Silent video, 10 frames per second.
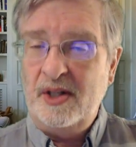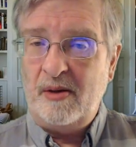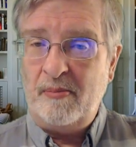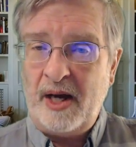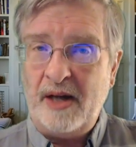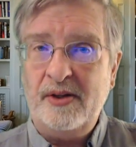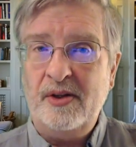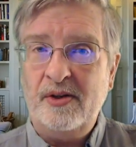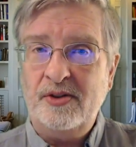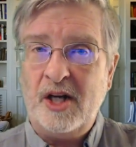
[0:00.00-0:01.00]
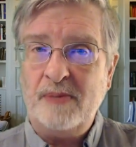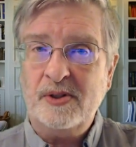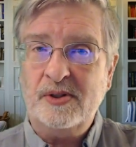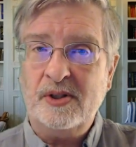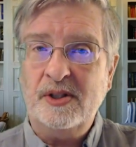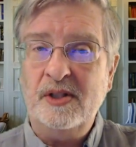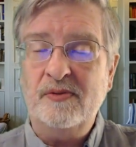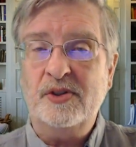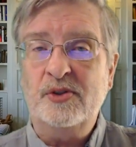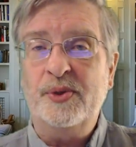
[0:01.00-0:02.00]
Matthew chapter 13,
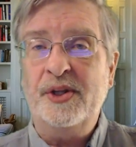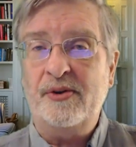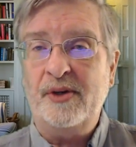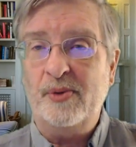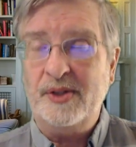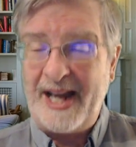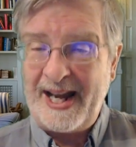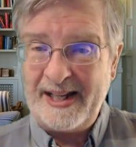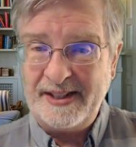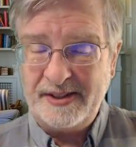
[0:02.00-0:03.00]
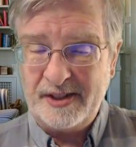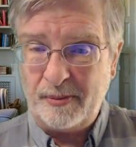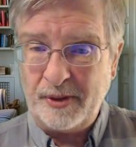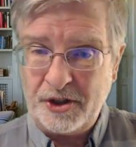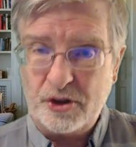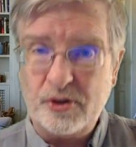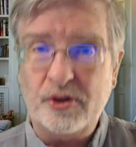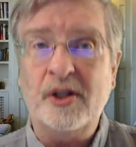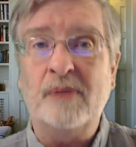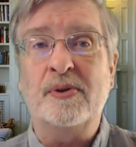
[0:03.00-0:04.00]
verse 23, which adds some additional
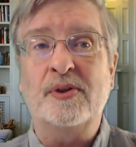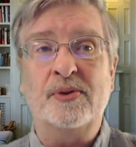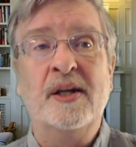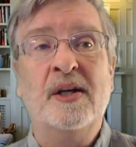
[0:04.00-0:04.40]
numbers.